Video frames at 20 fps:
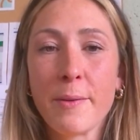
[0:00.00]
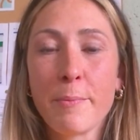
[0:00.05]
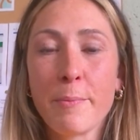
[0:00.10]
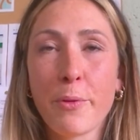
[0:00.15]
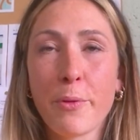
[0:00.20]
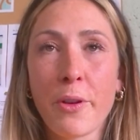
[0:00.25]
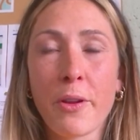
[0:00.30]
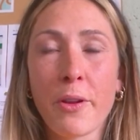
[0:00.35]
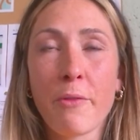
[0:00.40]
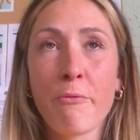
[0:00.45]

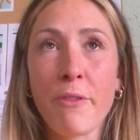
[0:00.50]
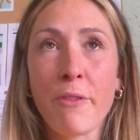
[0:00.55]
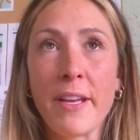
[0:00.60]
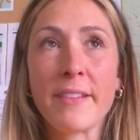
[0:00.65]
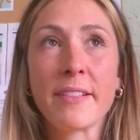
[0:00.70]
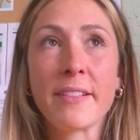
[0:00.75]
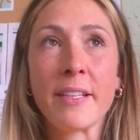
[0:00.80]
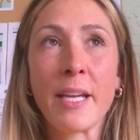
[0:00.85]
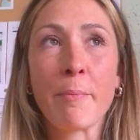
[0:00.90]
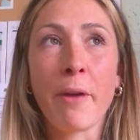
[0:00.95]
but
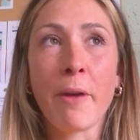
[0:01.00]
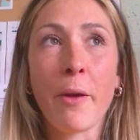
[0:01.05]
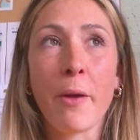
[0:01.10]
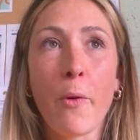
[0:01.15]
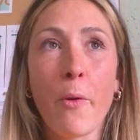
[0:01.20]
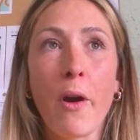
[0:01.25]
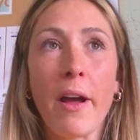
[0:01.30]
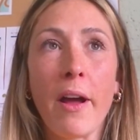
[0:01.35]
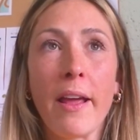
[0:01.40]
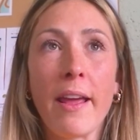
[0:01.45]
recently my
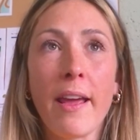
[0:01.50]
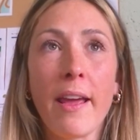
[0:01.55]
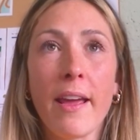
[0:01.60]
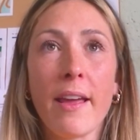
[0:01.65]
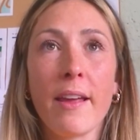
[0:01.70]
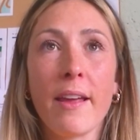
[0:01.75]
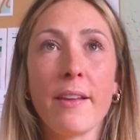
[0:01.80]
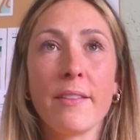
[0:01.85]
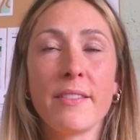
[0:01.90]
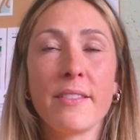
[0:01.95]
why
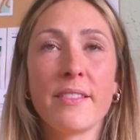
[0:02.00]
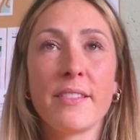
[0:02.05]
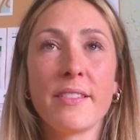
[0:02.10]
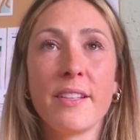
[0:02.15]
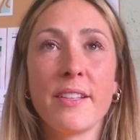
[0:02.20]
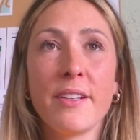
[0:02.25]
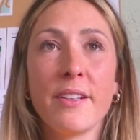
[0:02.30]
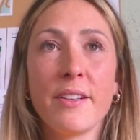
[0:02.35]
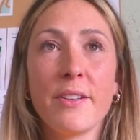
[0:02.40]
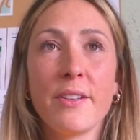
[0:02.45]
is
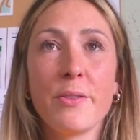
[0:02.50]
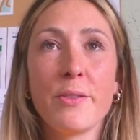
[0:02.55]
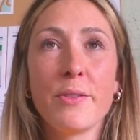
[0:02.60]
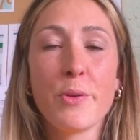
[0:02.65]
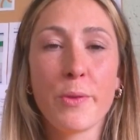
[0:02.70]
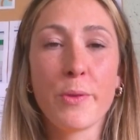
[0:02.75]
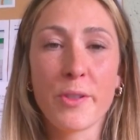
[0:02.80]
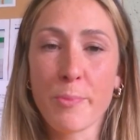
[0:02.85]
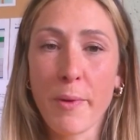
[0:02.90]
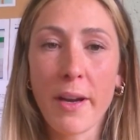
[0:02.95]
to
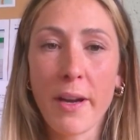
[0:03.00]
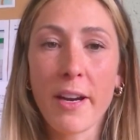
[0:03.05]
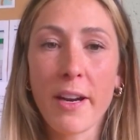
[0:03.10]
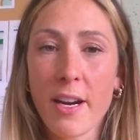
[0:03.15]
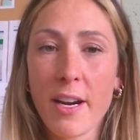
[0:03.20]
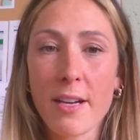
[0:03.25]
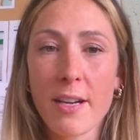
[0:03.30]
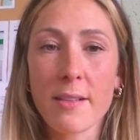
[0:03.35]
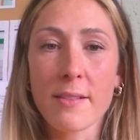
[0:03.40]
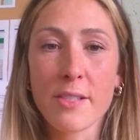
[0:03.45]
inspire
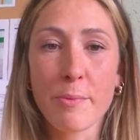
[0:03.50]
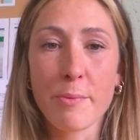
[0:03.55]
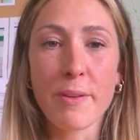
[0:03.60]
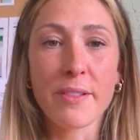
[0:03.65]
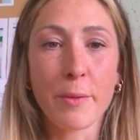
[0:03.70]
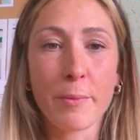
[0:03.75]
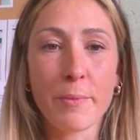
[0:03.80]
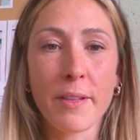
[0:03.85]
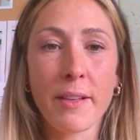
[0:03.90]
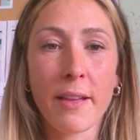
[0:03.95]
girls to be
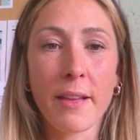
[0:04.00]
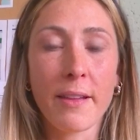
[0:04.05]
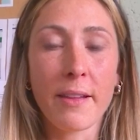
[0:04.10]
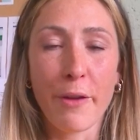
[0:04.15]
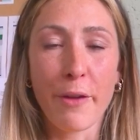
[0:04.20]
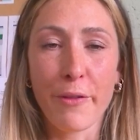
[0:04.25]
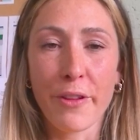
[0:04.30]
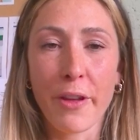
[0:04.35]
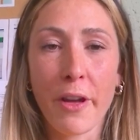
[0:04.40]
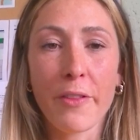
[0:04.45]
something that they
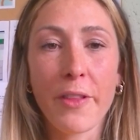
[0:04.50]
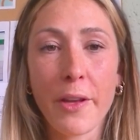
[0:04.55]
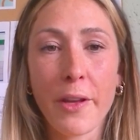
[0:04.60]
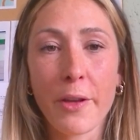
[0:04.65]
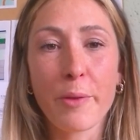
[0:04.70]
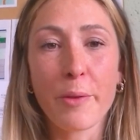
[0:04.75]
never thought they could